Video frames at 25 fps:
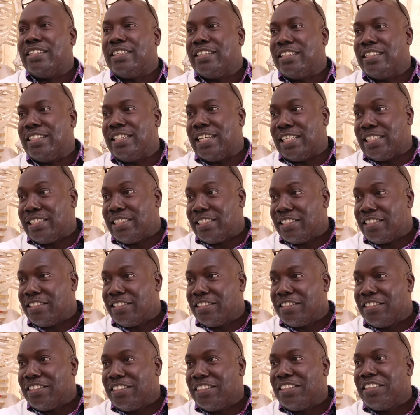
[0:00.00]
That
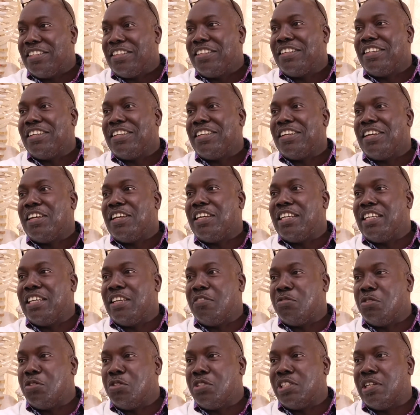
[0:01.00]

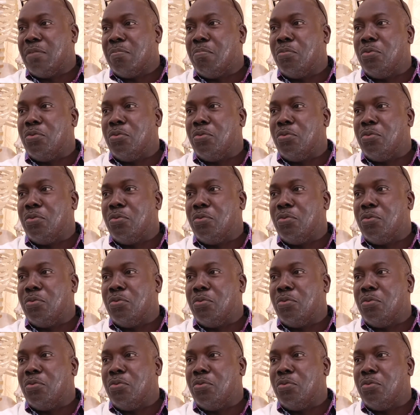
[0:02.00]
gives you some